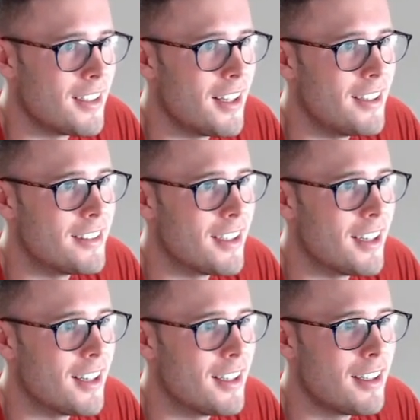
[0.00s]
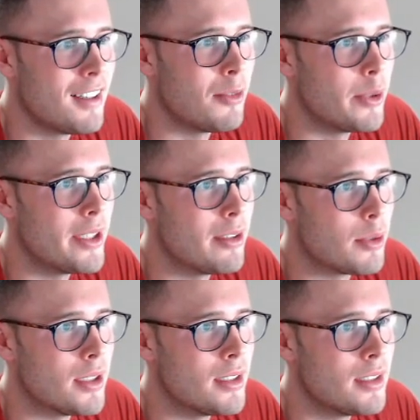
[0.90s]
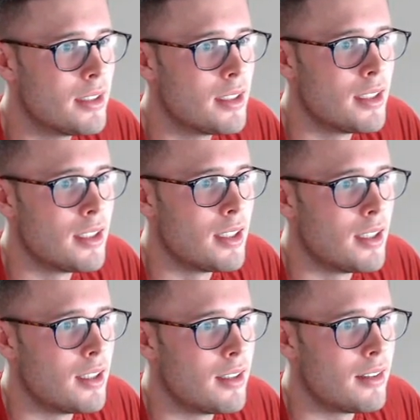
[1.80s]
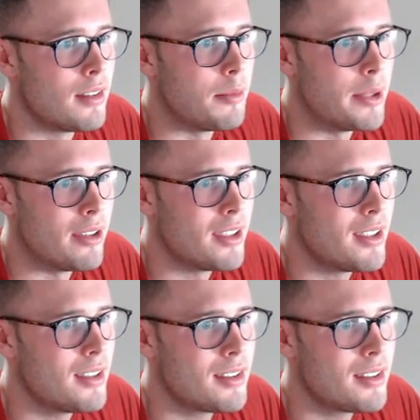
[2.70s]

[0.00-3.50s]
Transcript: that is a, a weird one. To be honest,